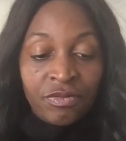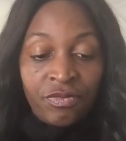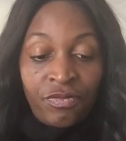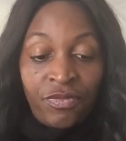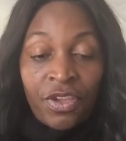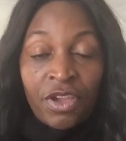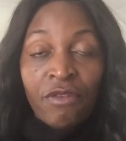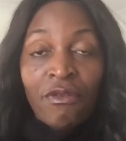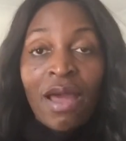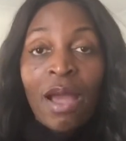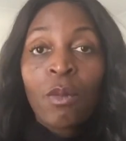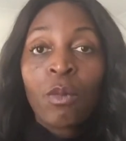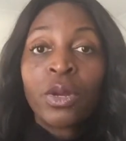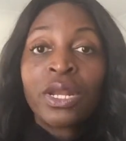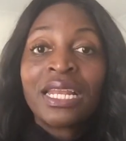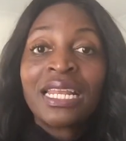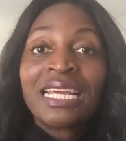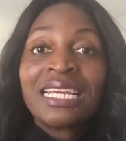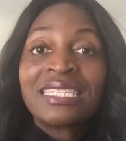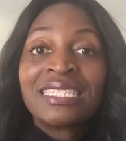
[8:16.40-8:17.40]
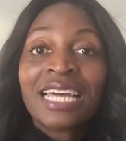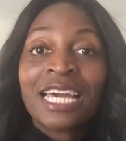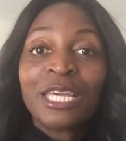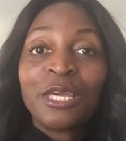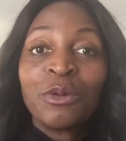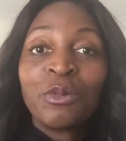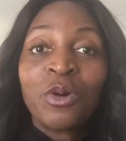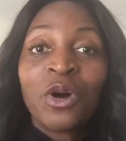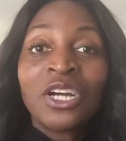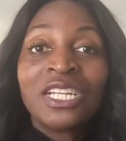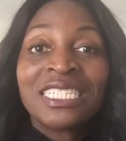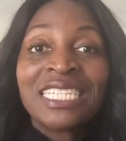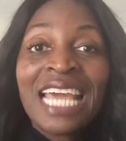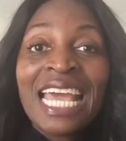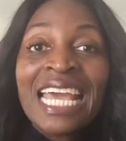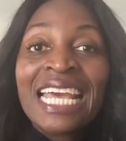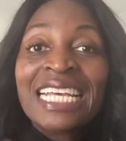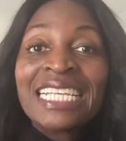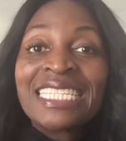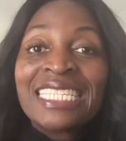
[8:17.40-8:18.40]
figure out what it is that you want.
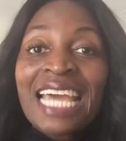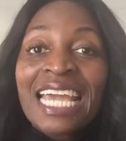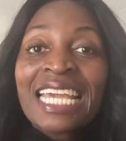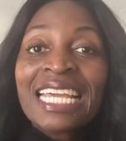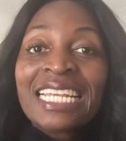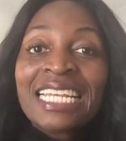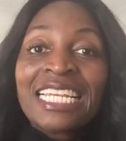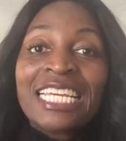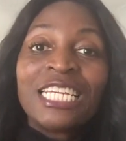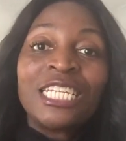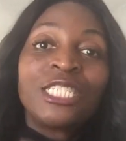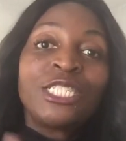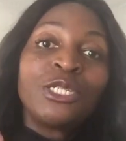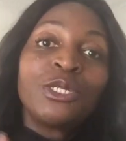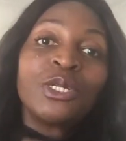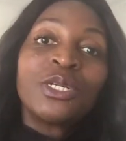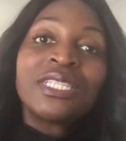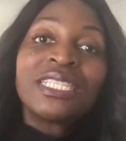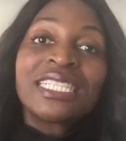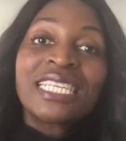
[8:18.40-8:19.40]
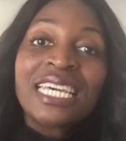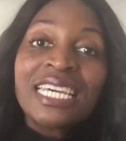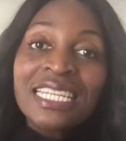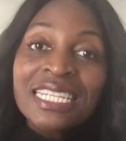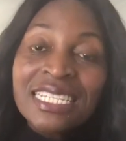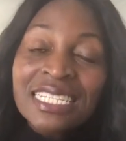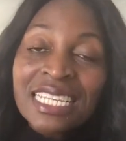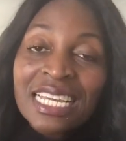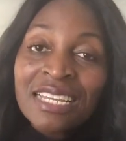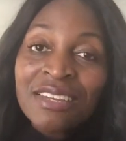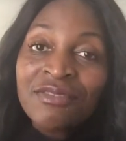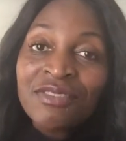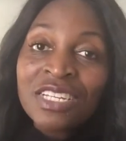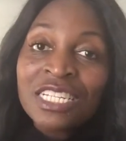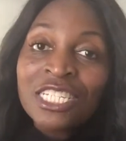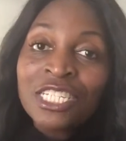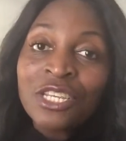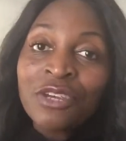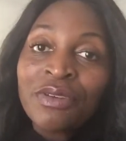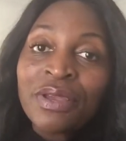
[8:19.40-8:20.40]
Secondly, do your skills
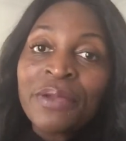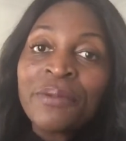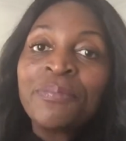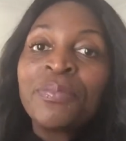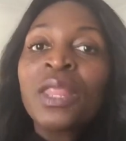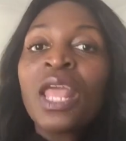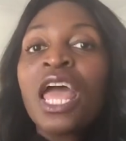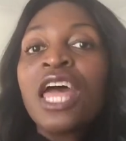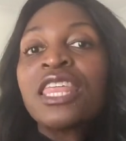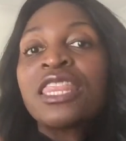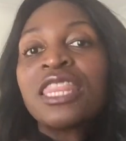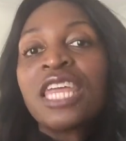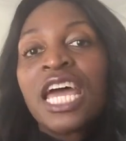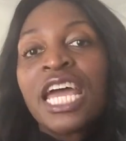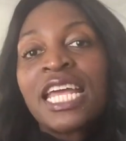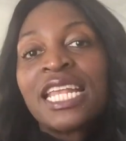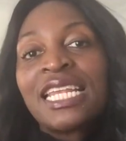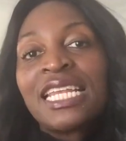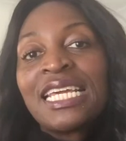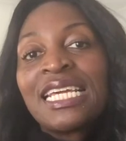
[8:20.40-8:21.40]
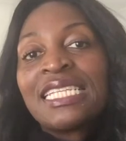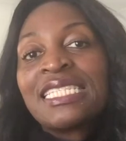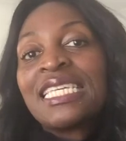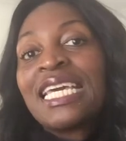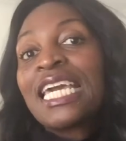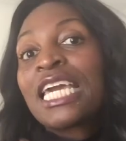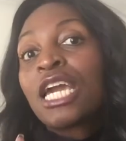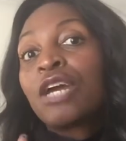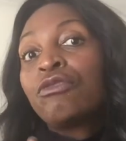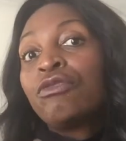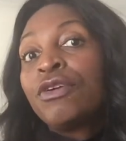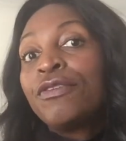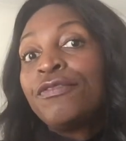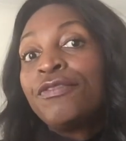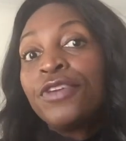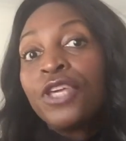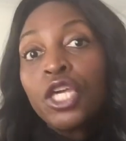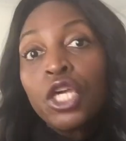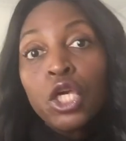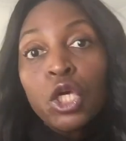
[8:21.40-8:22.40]
inventory. Thirdly, take a
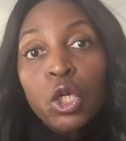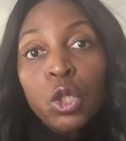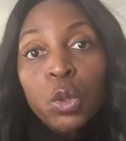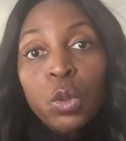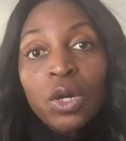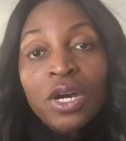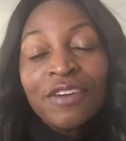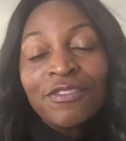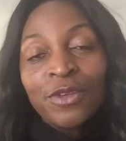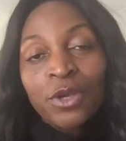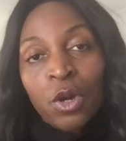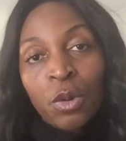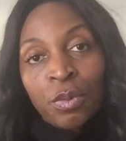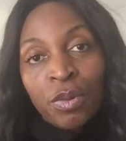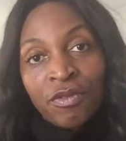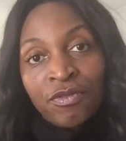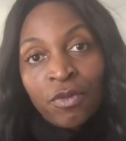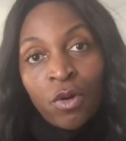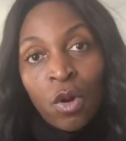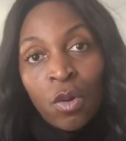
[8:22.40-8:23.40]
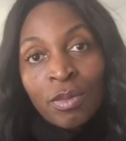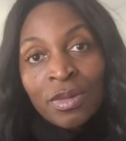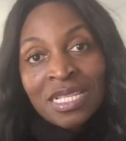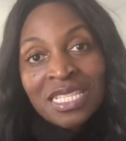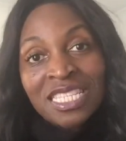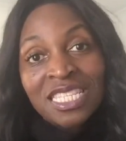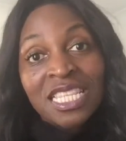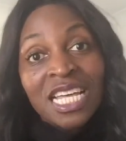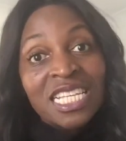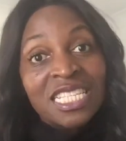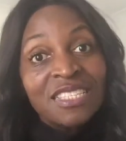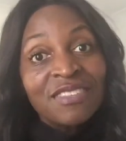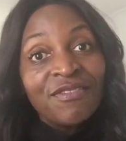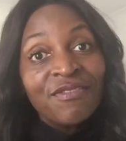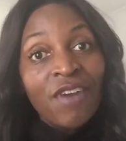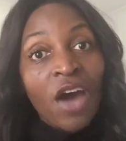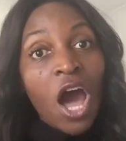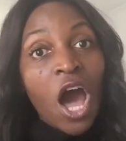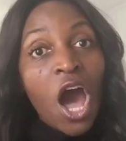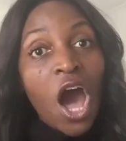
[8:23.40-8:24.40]
review of your performance thus
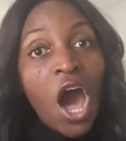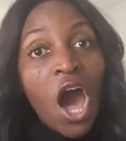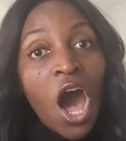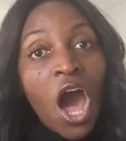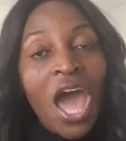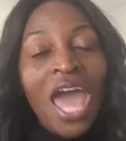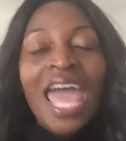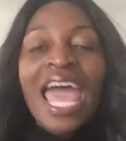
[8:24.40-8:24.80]
far.